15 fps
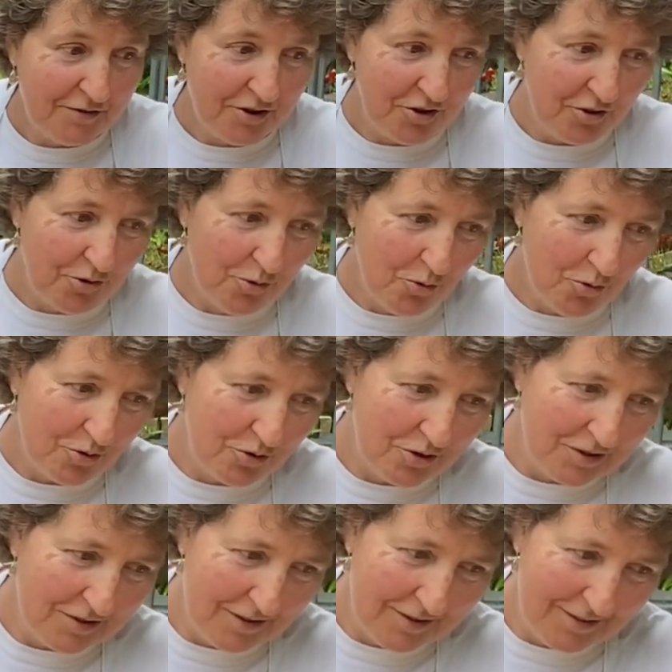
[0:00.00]
fish
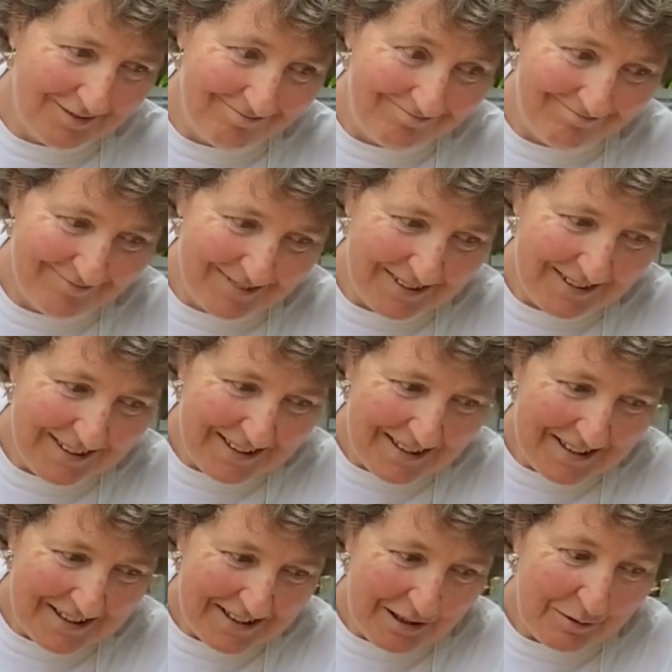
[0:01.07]
sauce.
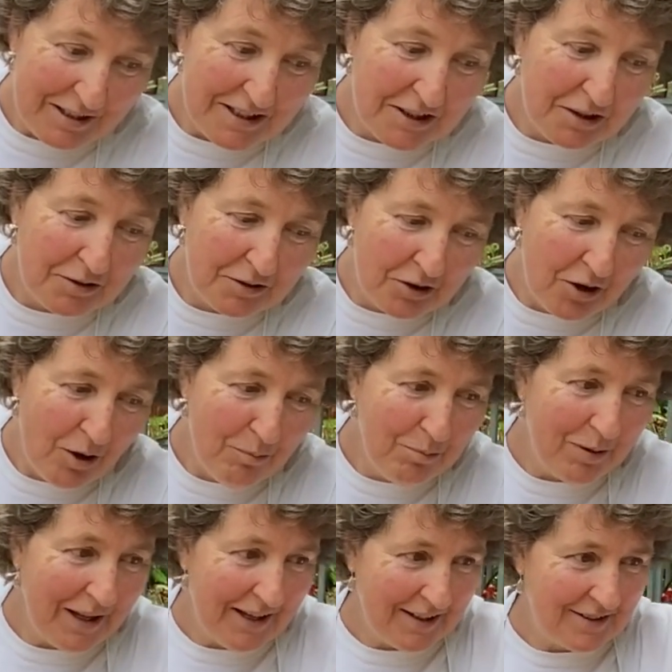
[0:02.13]
So it's a
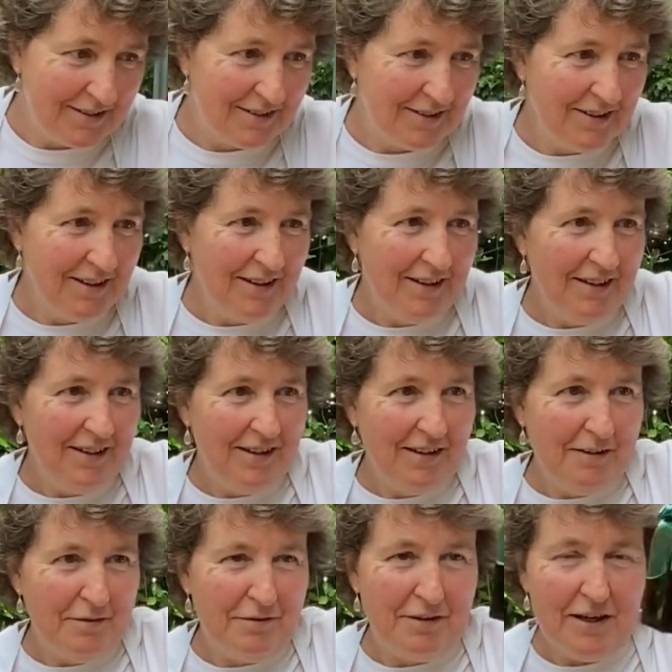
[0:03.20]
complex
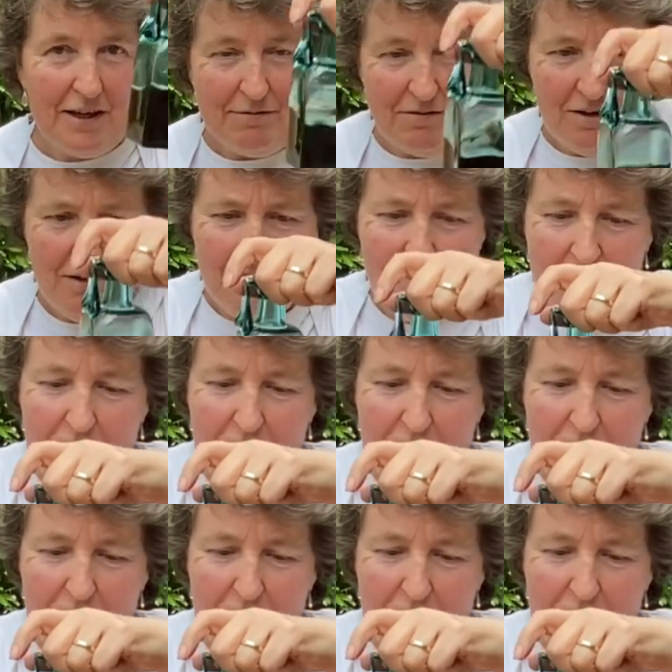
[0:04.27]
flavour,